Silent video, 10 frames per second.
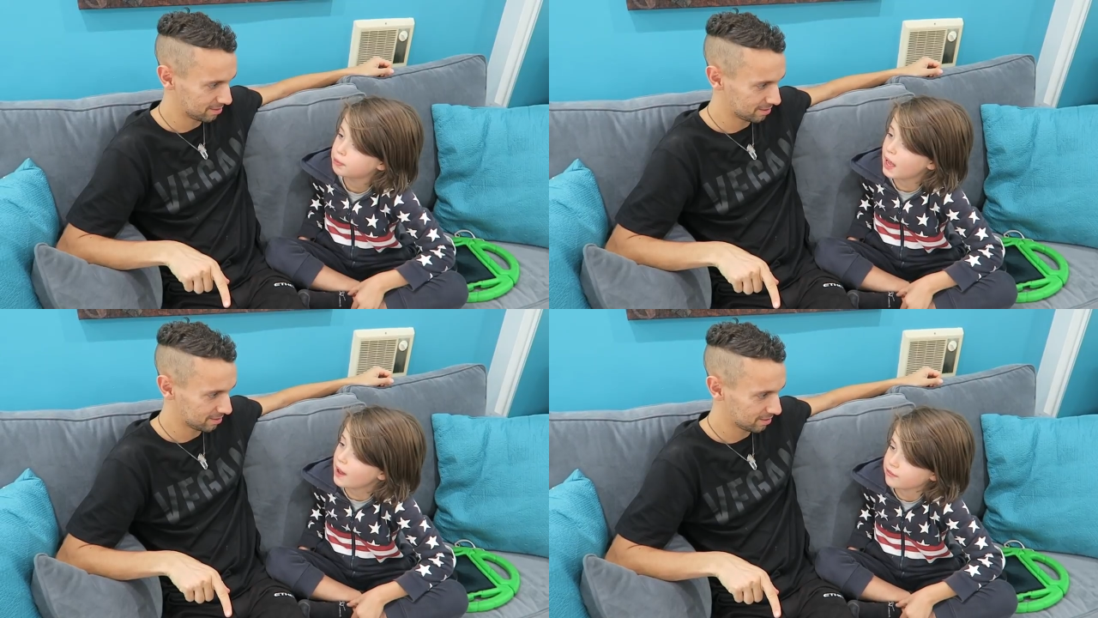
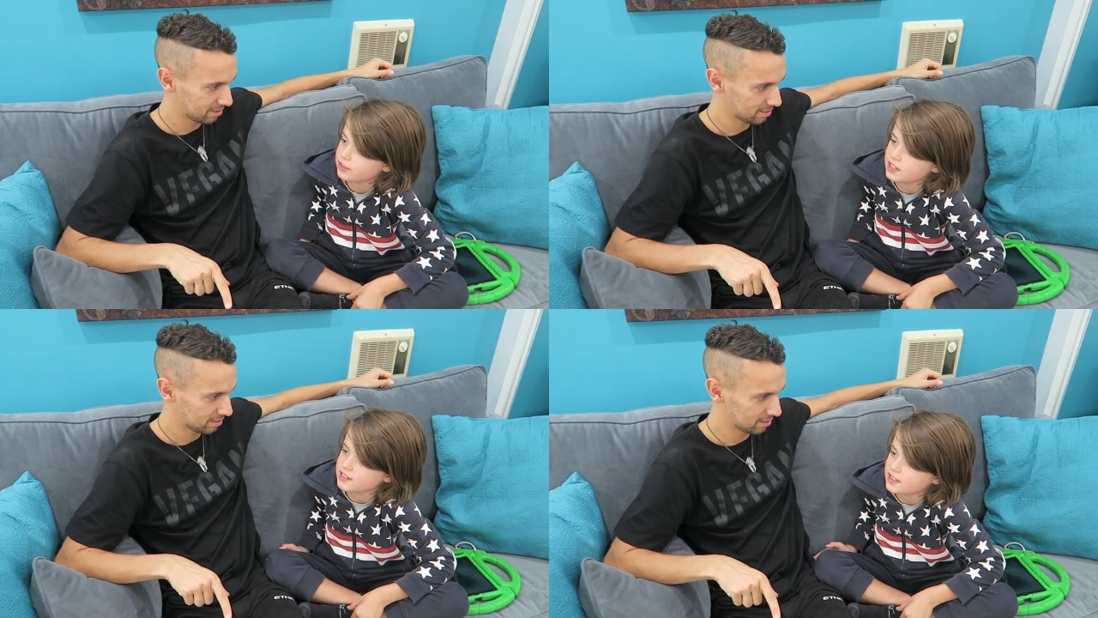Speaker 1: But I
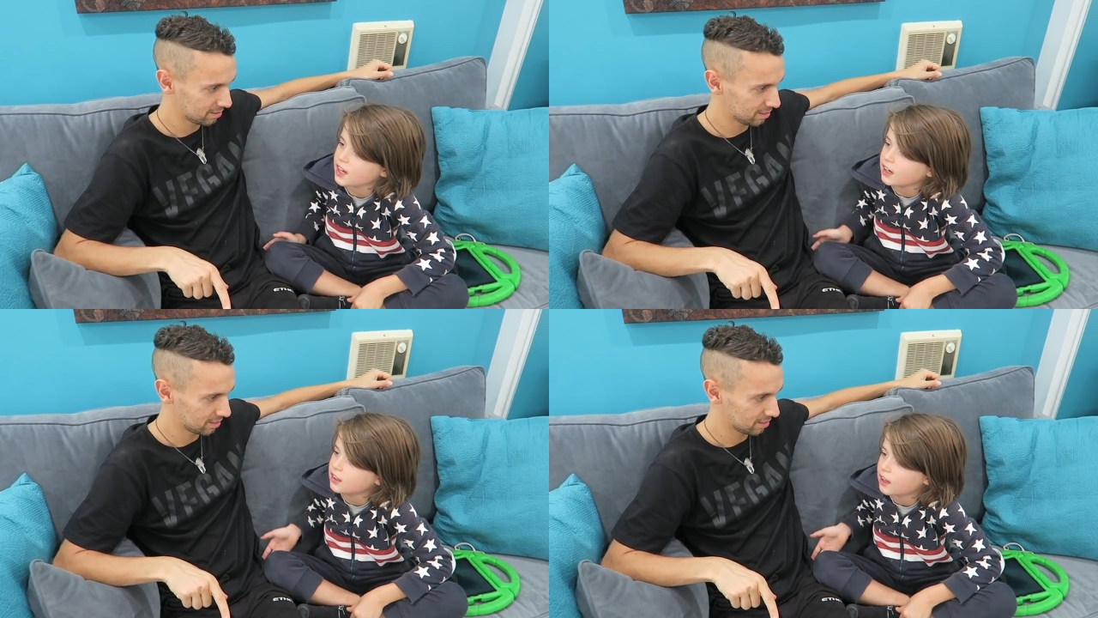haven't seen
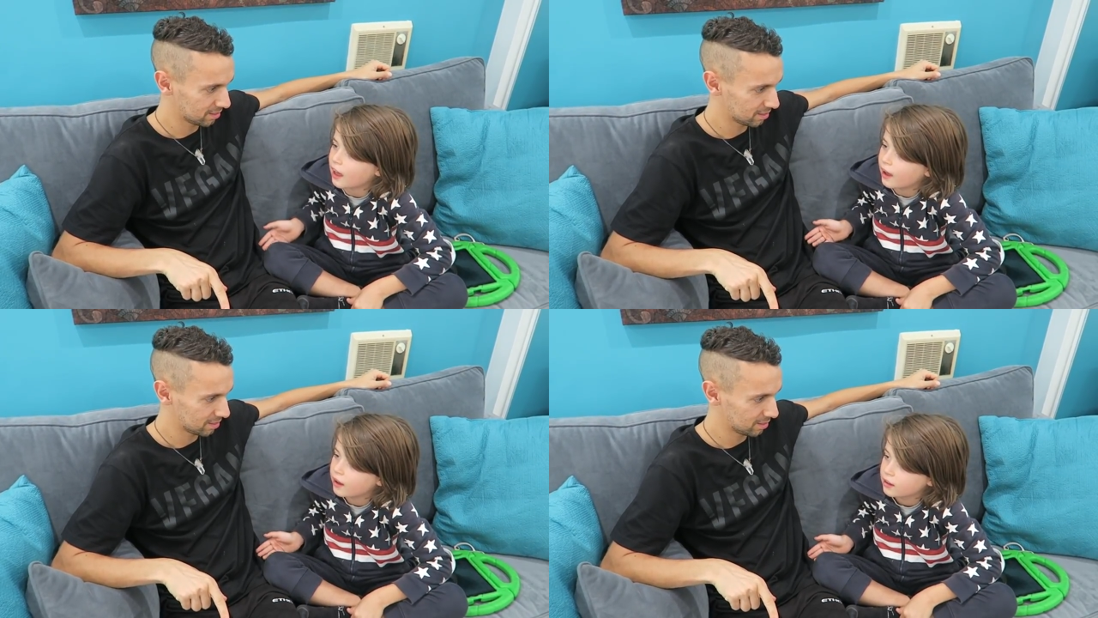Skelly
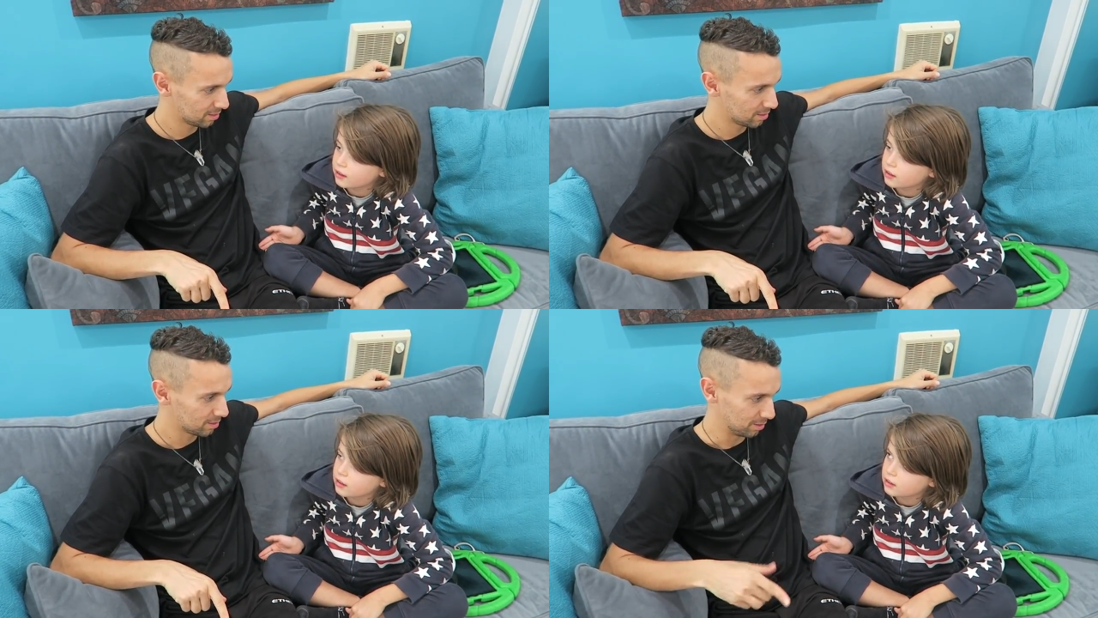yet.
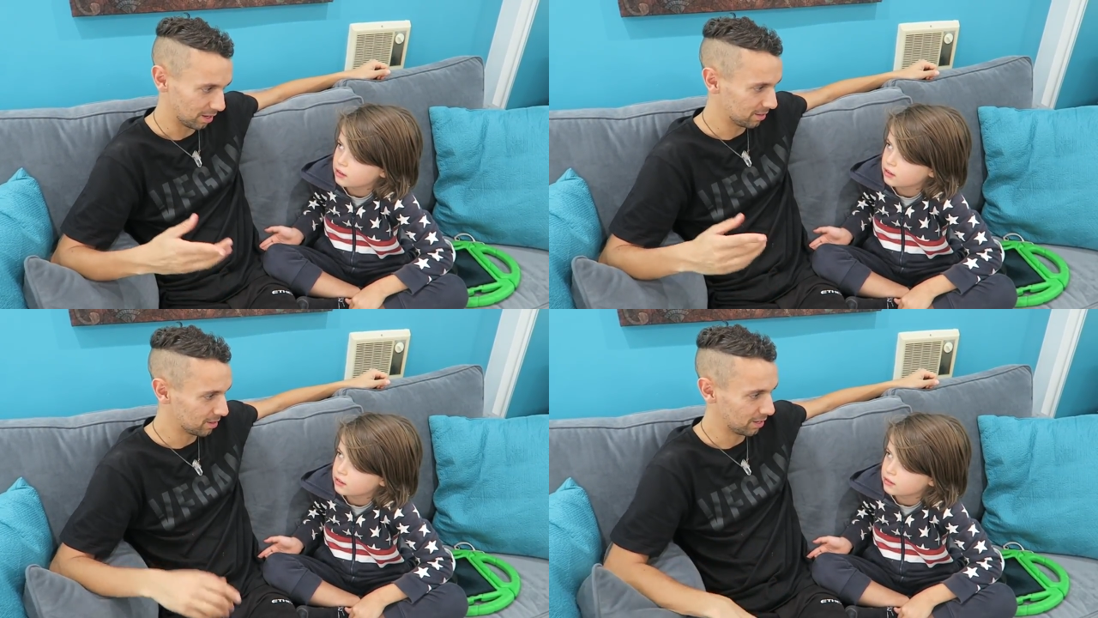
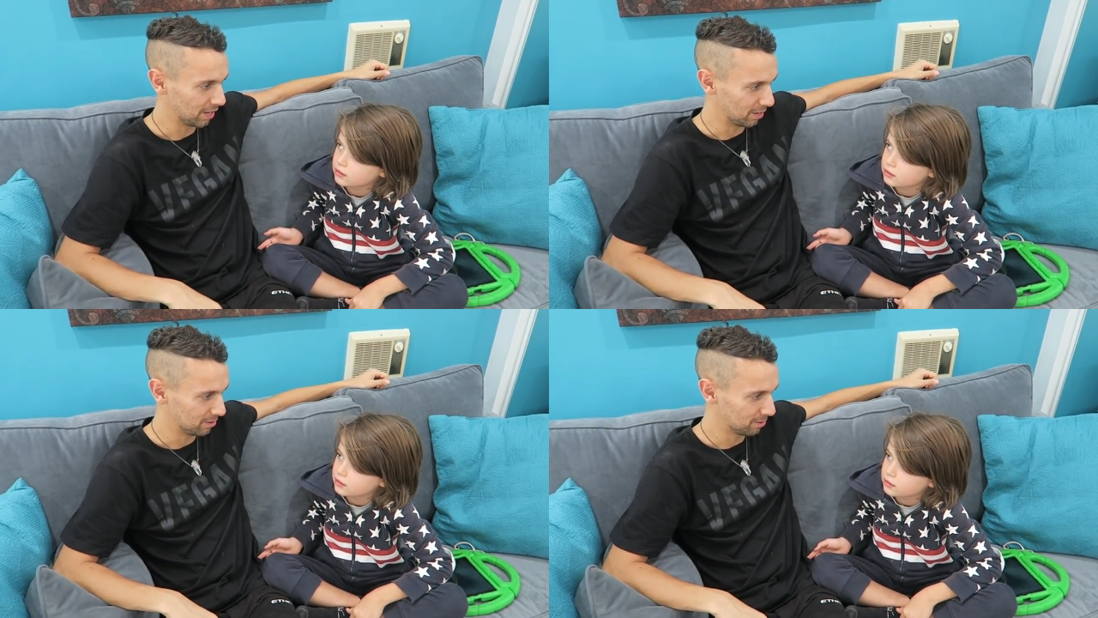
Speaker 2: No,
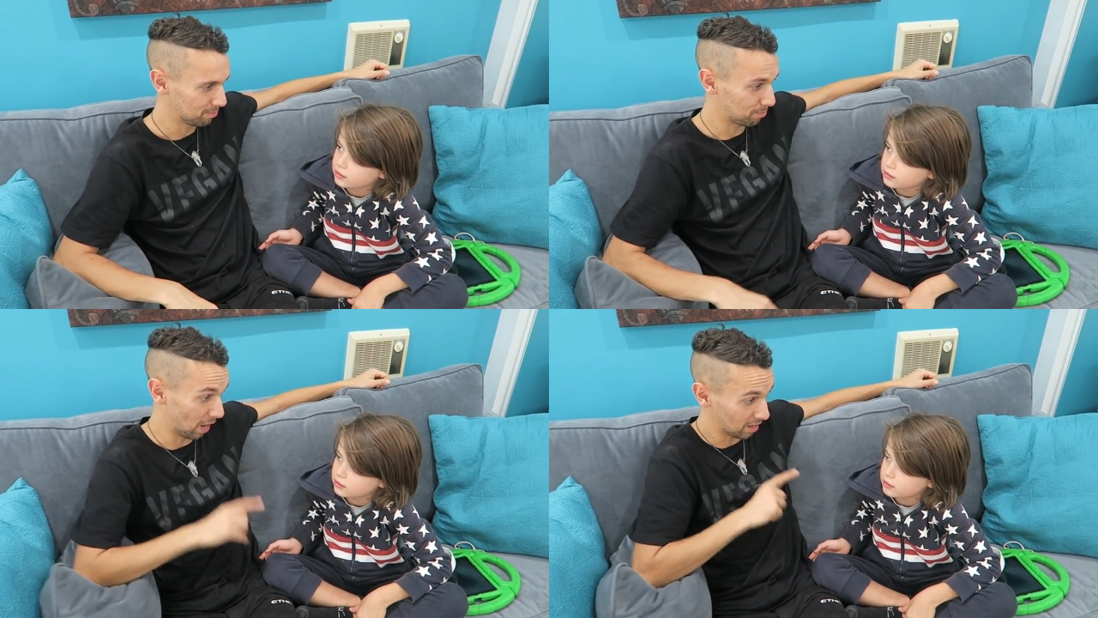I know.
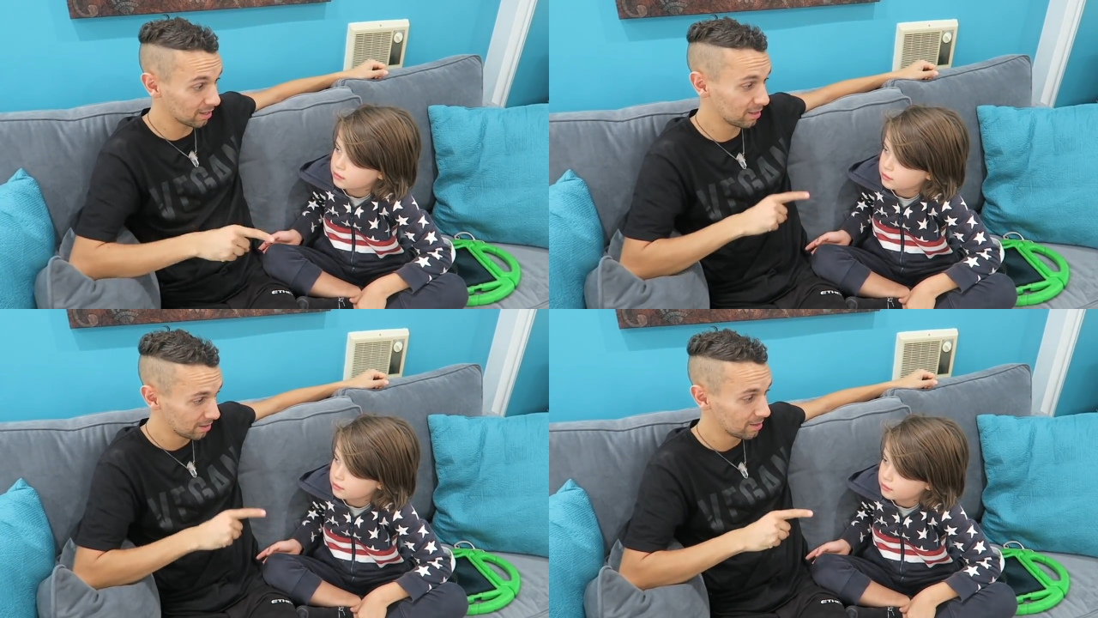
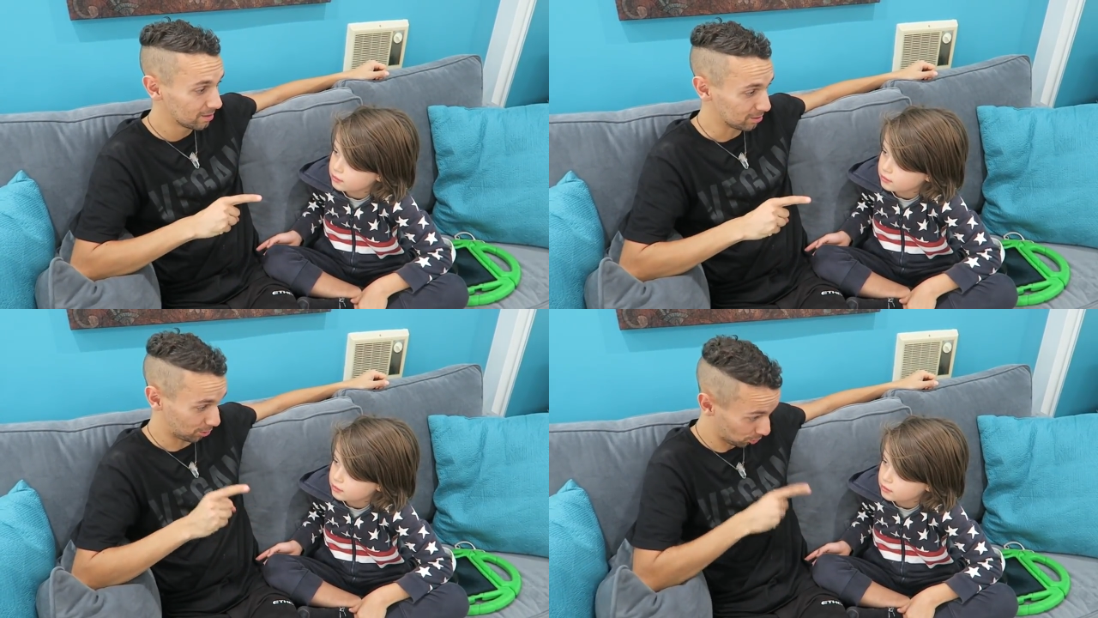But
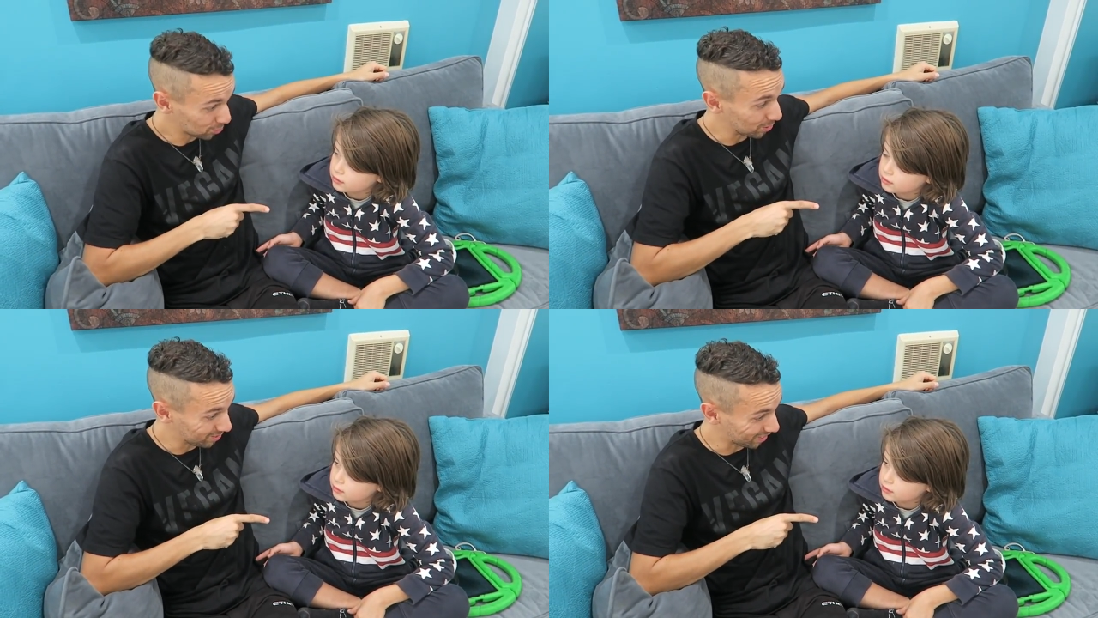the
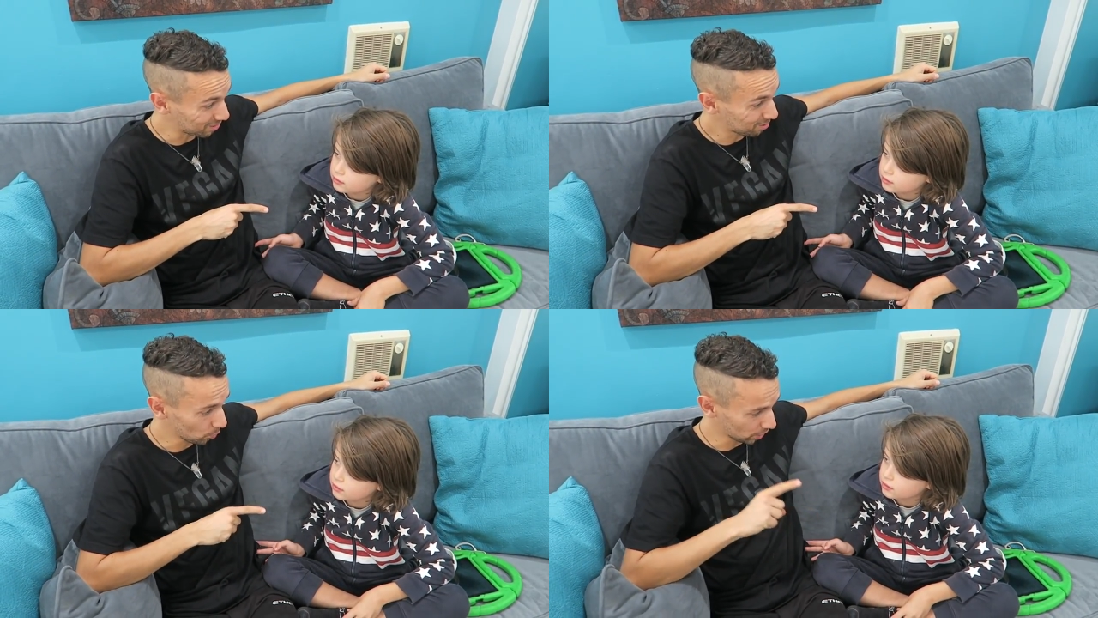good news
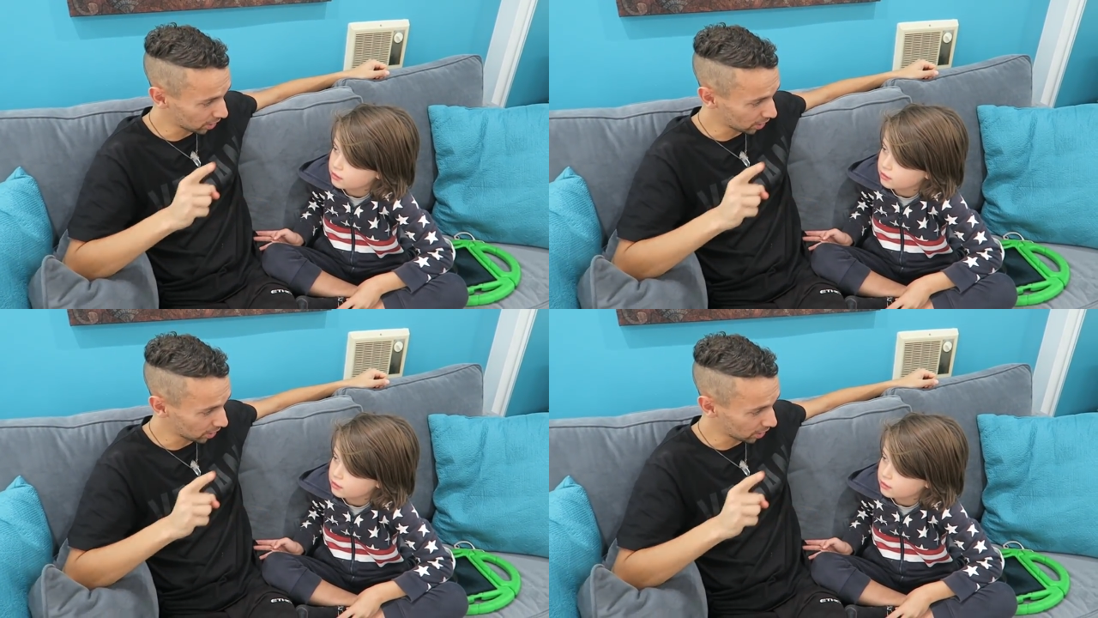is we're